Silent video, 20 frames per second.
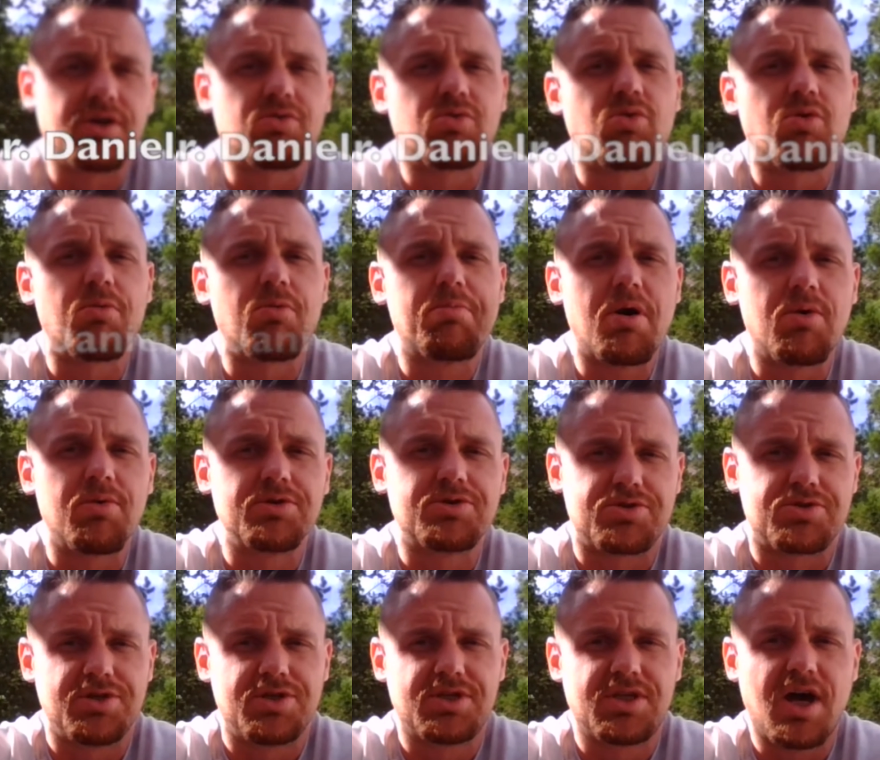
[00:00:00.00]
cool
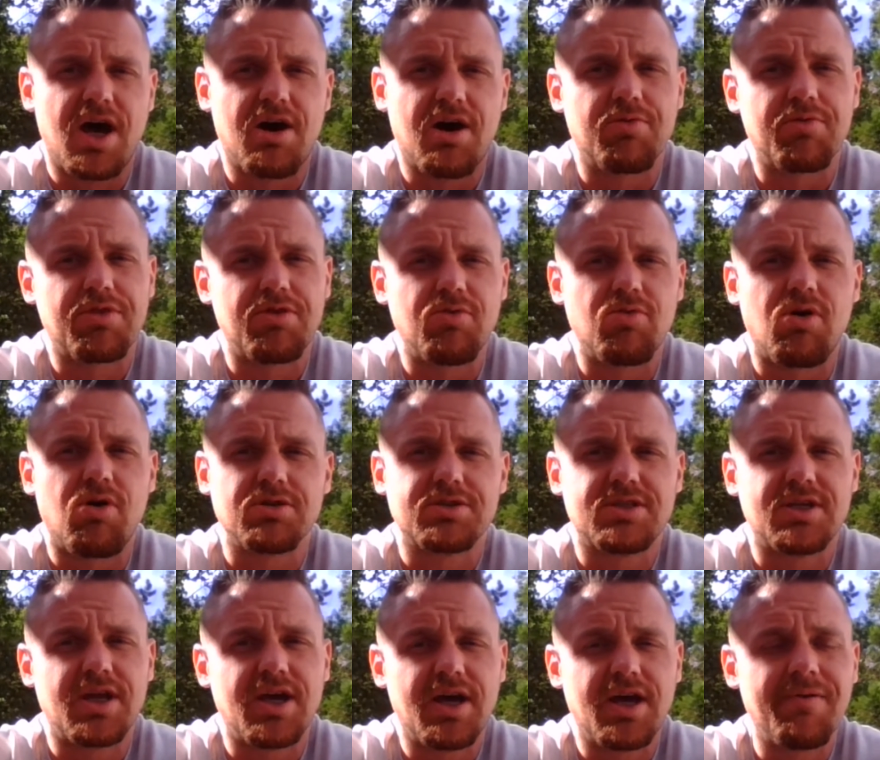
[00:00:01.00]
poetry style with you all
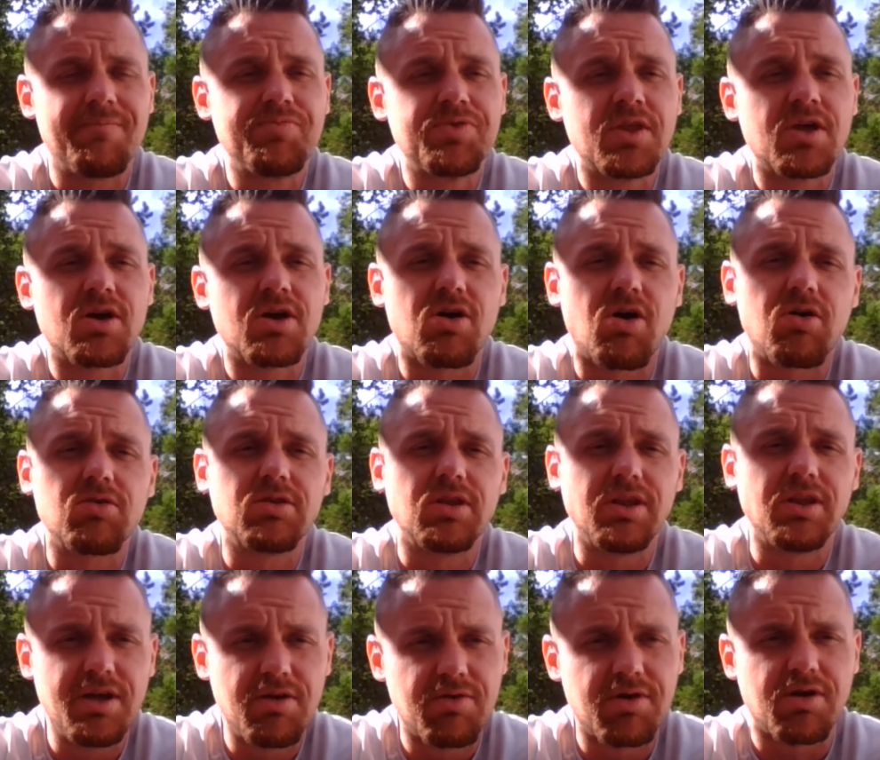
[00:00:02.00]
today called
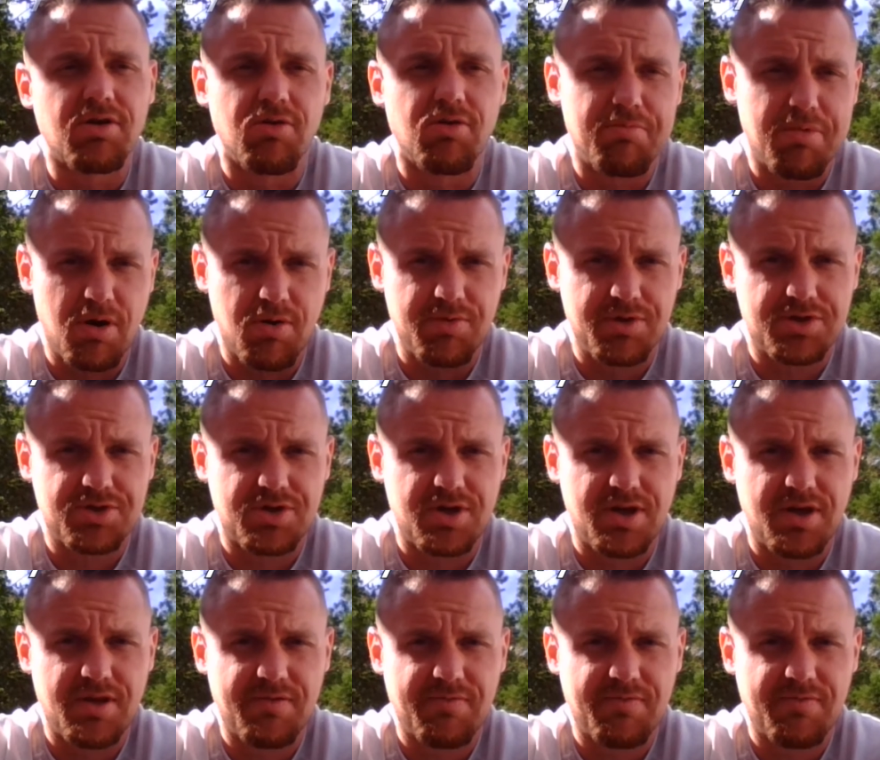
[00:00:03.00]
lyrical poetry.